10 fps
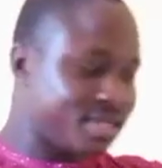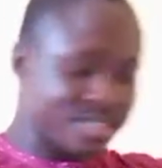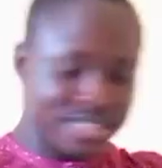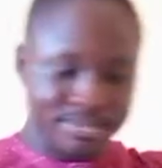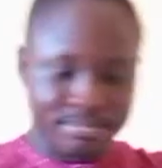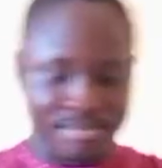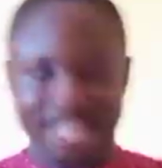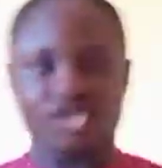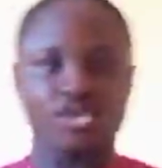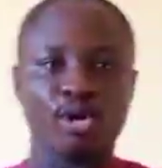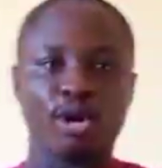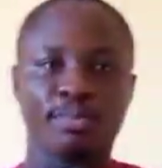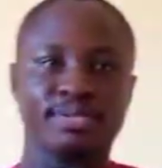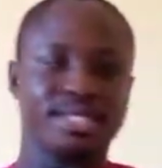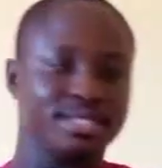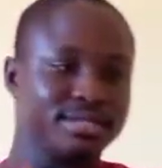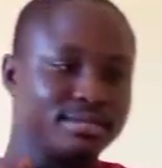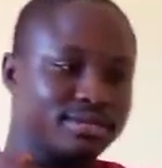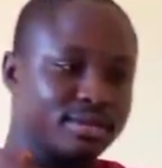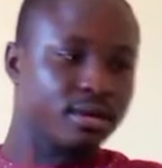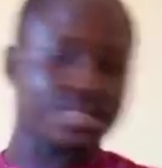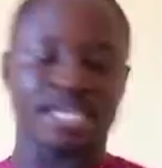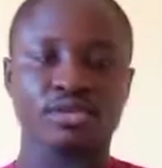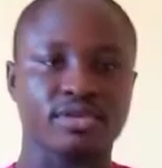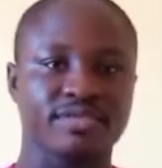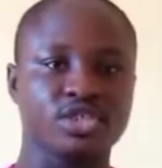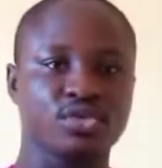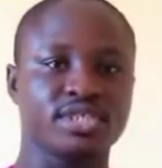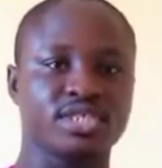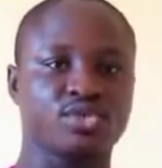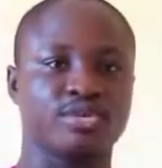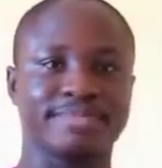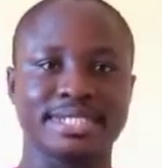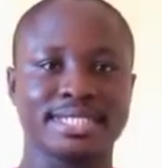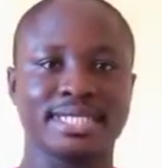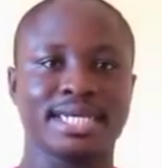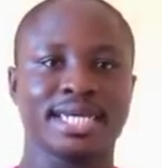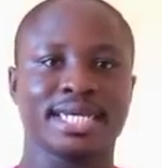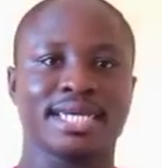he mess you up, he caused a lot of injuries to your body.